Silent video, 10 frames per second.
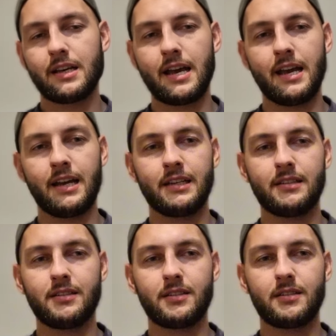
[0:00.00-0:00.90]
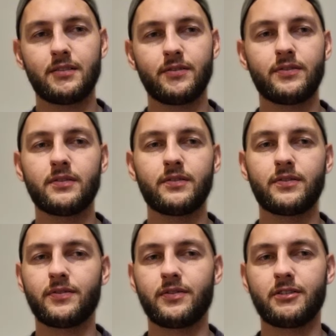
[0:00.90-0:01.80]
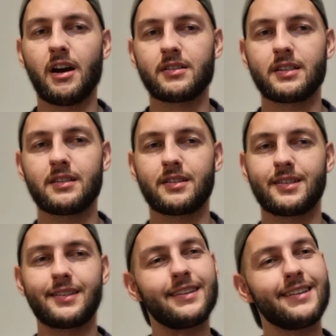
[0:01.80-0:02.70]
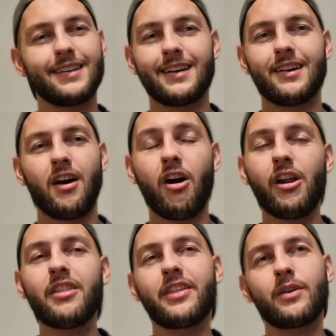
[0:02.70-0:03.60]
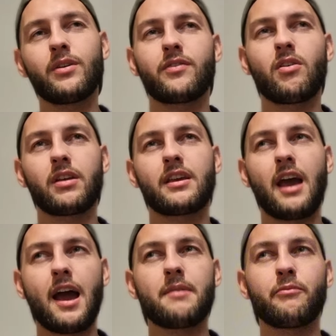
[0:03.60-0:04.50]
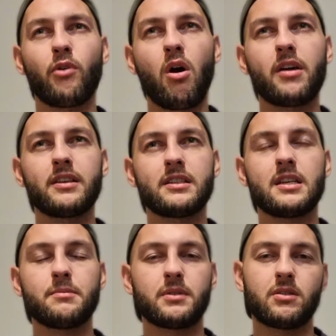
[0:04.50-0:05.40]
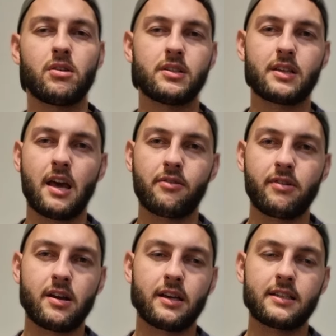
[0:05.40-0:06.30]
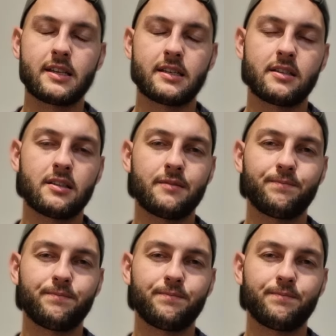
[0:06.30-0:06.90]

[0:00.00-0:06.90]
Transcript: And for us, I don't think we've got a game right this year besides Gather Round against Essendon.